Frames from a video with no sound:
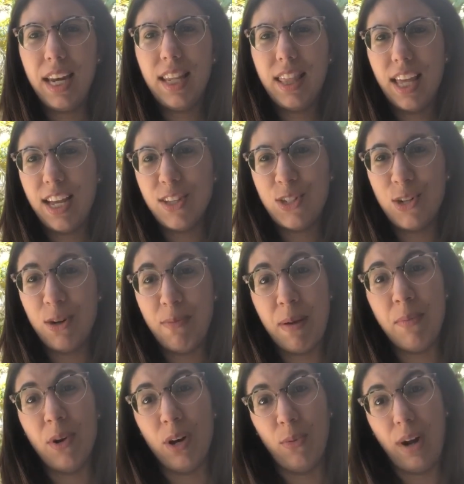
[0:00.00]
thing to
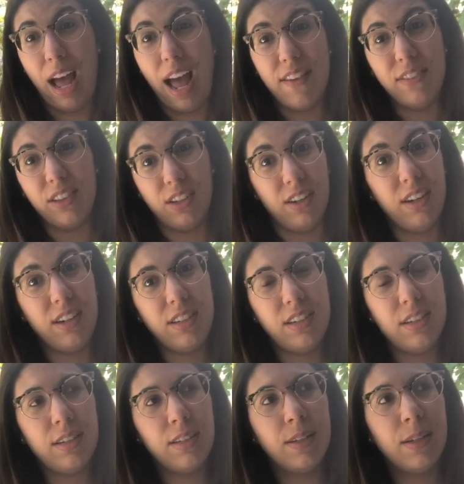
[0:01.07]
remember and what I've learned
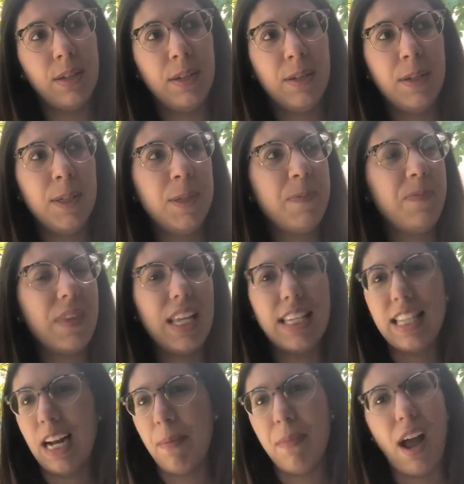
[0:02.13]
is
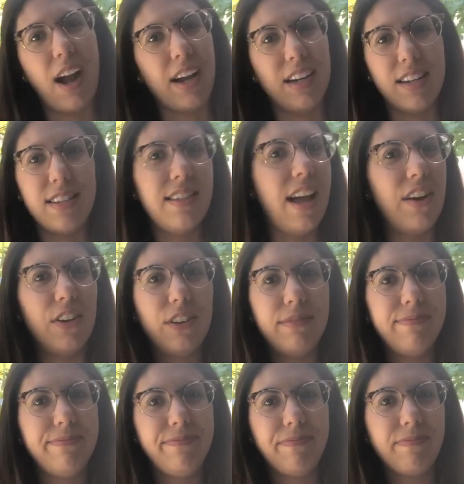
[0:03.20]
that I'm not going to settle.
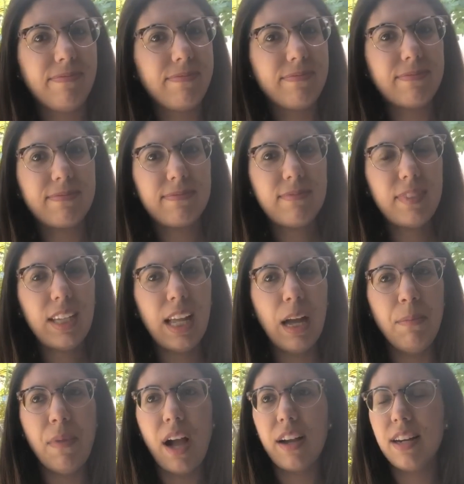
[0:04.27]

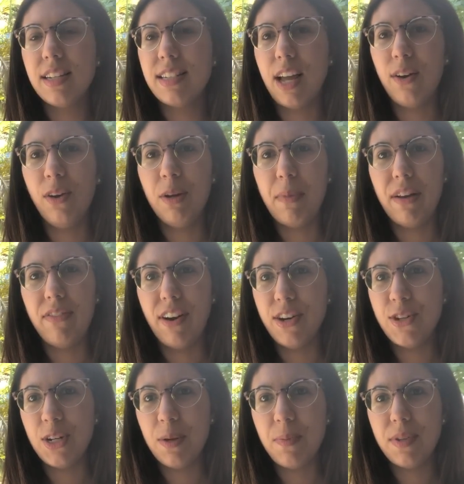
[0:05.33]
I'm not going to settle in my
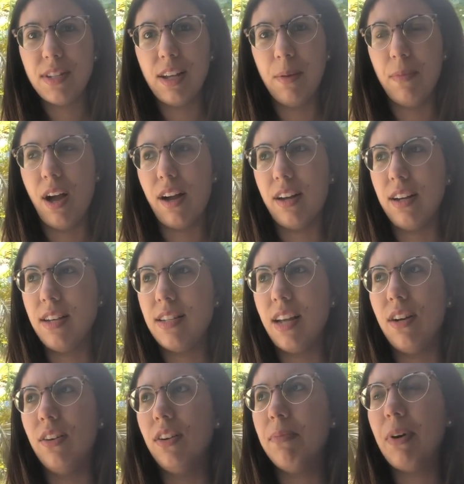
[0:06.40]
friendships. I'm not going to
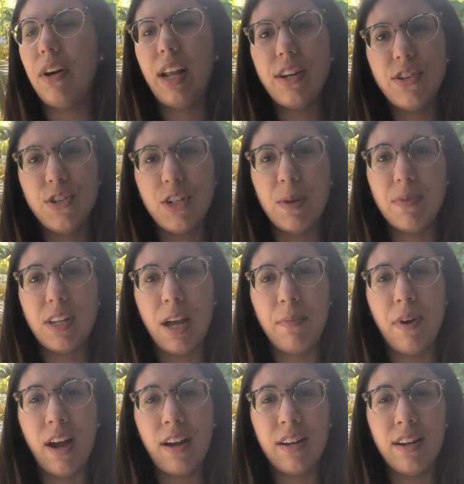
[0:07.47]
settle in my relationships.
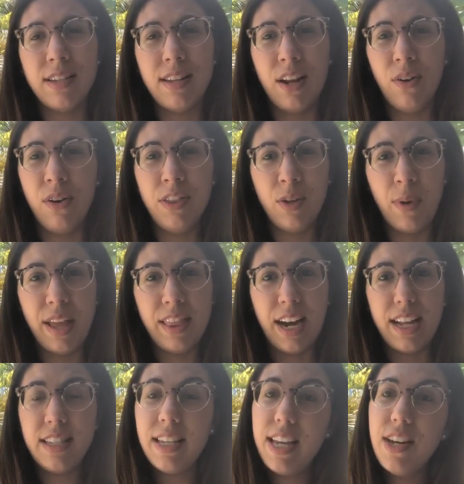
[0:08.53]
I'm not going to settle in the way that I
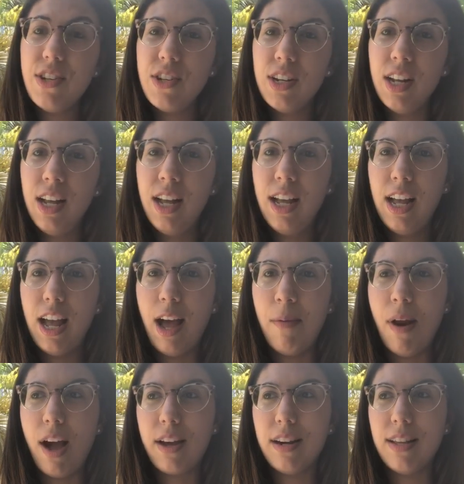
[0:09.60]
teach. I'm
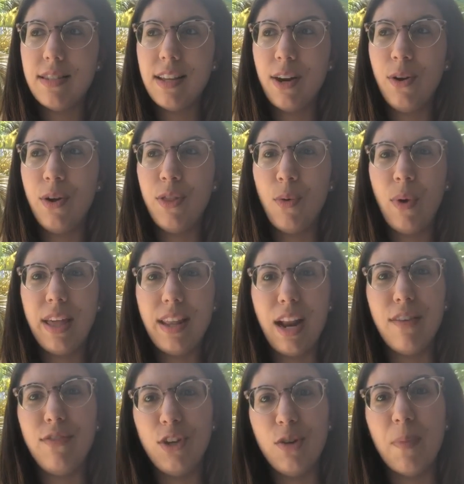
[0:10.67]
not going to settle in the way that
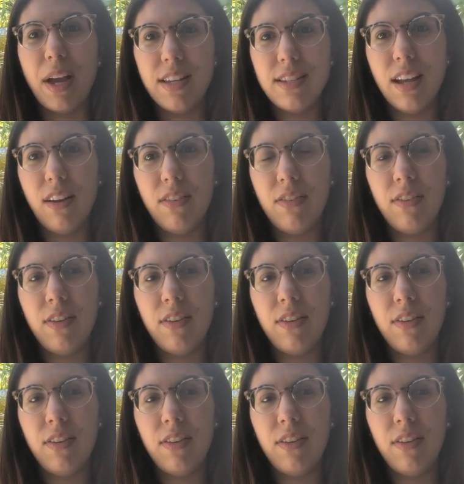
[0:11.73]
I view myself.